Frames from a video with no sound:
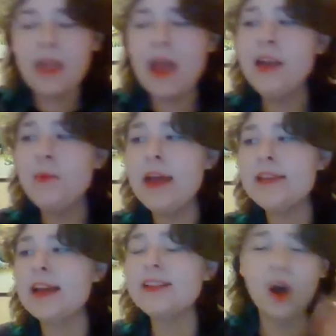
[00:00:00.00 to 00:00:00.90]

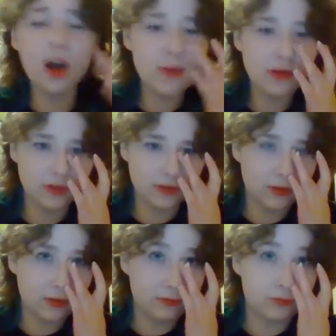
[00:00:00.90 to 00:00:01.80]
Anyways, I talk about
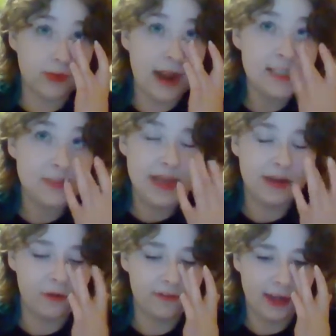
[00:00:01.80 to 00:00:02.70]
Rice being
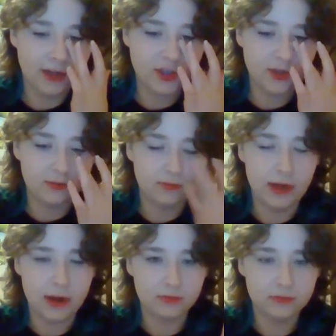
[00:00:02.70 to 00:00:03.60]
a reflection,
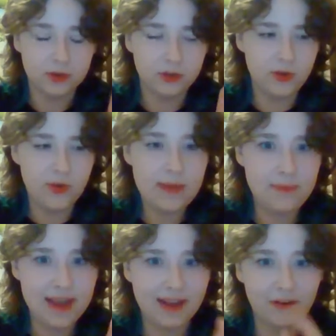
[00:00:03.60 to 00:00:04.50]
Louis
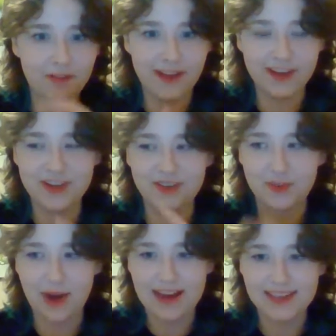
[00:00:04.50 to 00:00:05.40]
being a reflection of
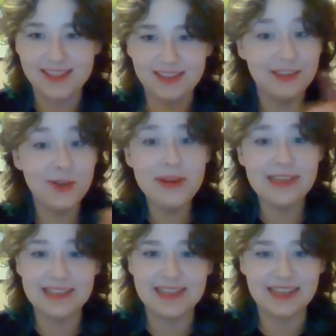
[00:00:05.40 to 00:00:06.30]
Rice. Louis
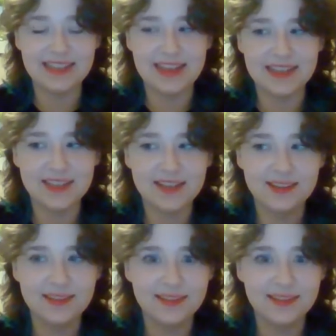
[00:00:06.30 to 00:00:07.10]
doesn't exist.